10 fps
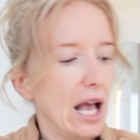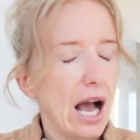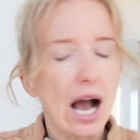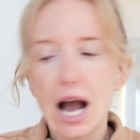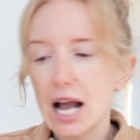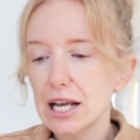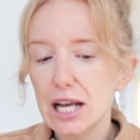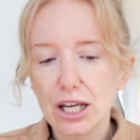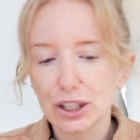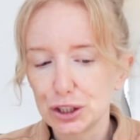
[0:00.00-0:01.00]
I
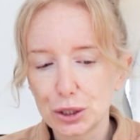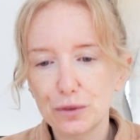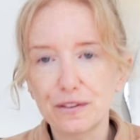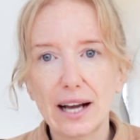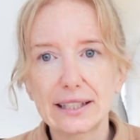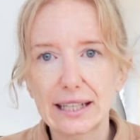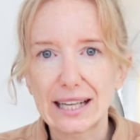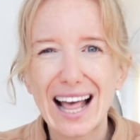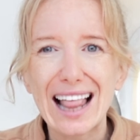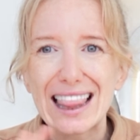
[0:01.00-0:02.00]
do find
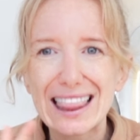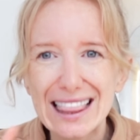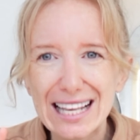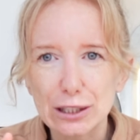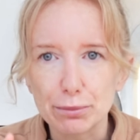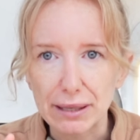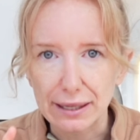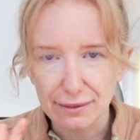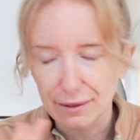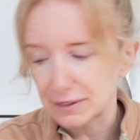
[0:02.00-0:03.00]
it a little
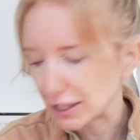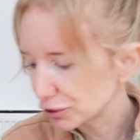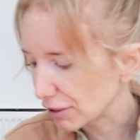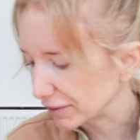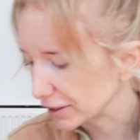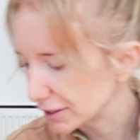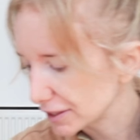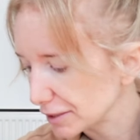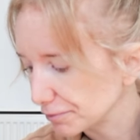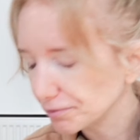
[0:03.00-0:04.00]
bit of an
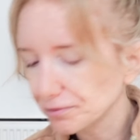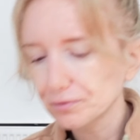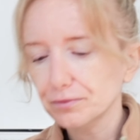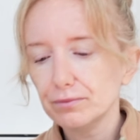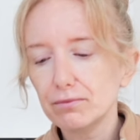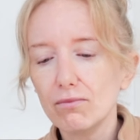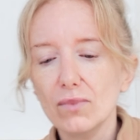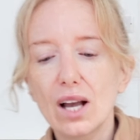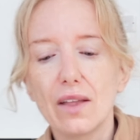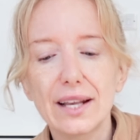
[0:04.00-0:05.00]
extravagance.
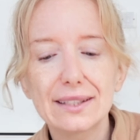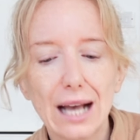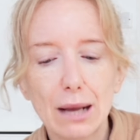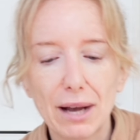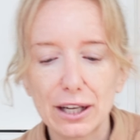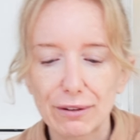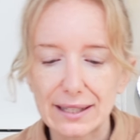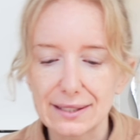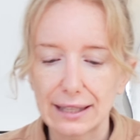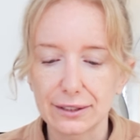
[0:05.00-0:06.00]
And these are my
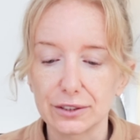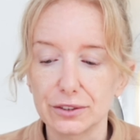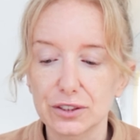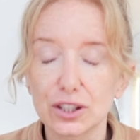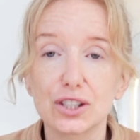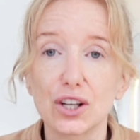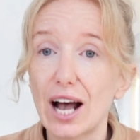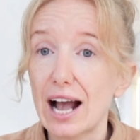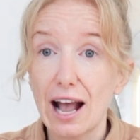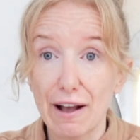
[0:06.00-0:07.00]
Greek sandals. So
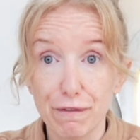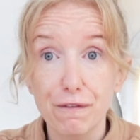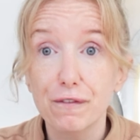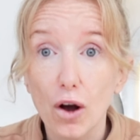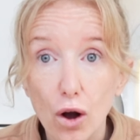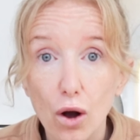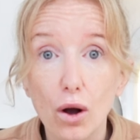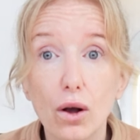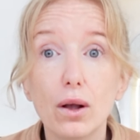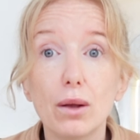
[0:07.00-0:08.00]
I have
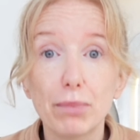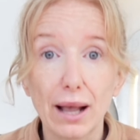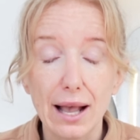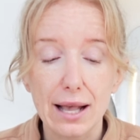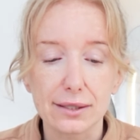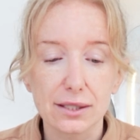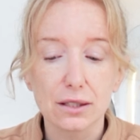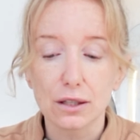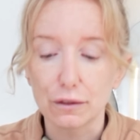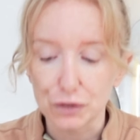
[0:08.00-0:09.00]
4 pairs
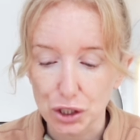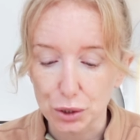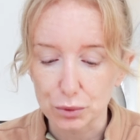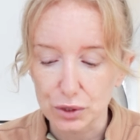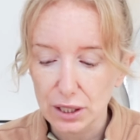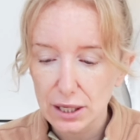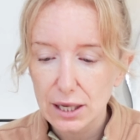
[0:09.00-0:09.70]
of shoes.